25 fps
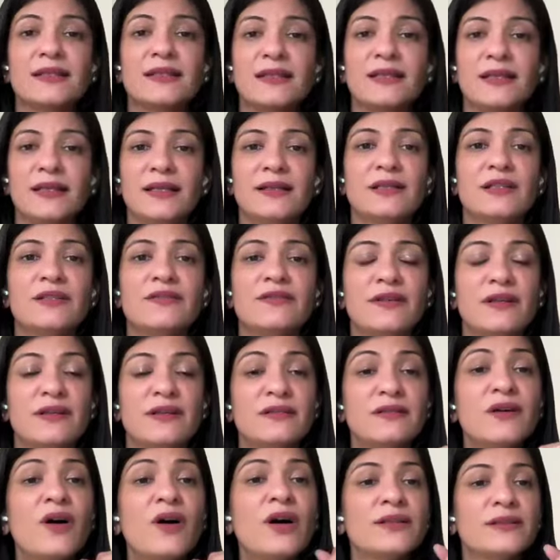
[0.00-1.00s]
mind. It's the layer of
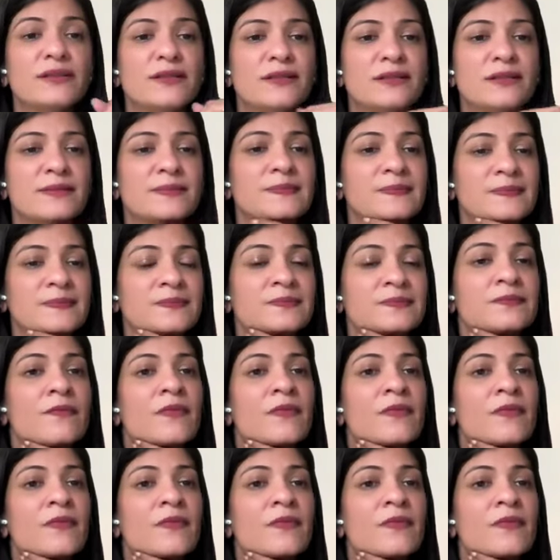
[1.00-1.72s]
our thoughts.